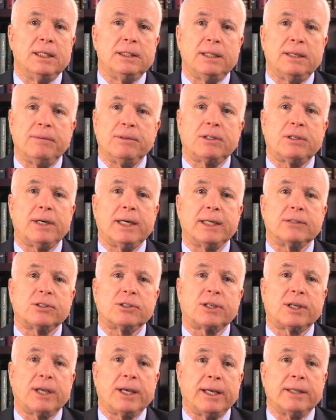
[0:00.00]

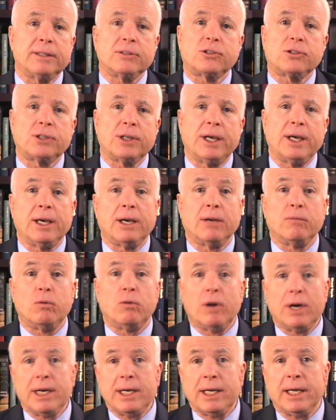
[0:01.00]
Democrats can't say on
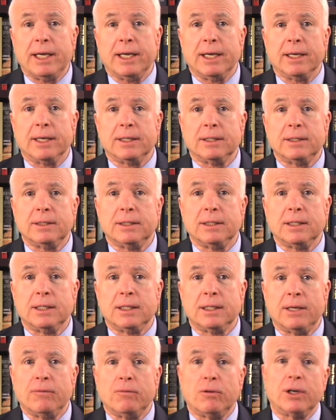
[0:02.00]
one hand
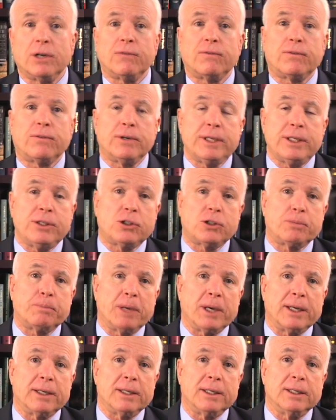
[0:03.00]
they want to freeze
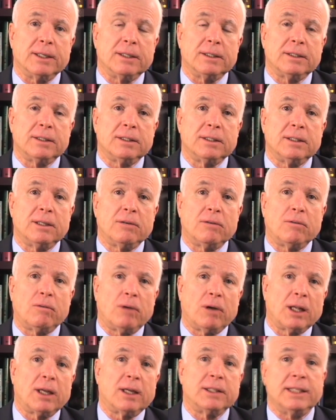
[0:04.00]
spending,
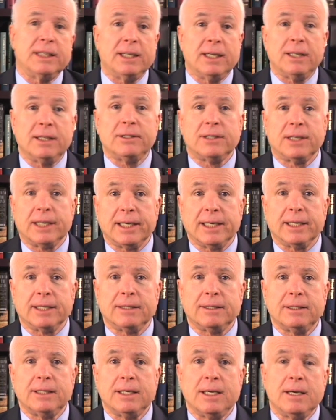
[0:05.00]
while on the other
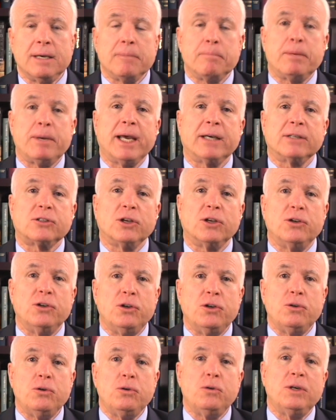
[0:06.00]
hand pass a
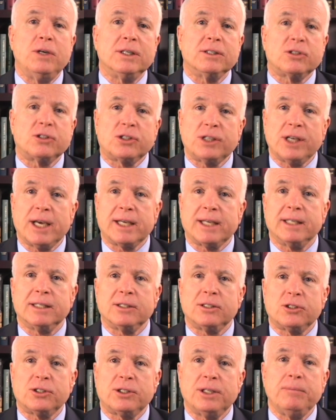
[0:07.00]
new
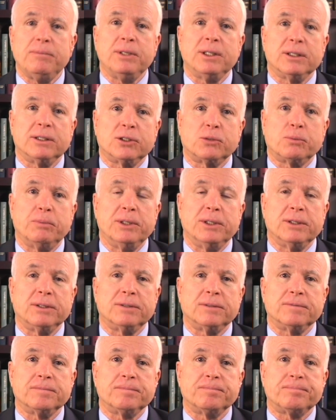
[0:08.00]
second stimulus
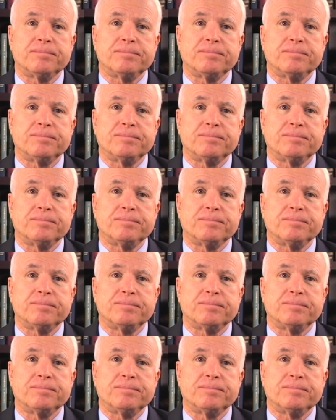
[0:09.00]
bill.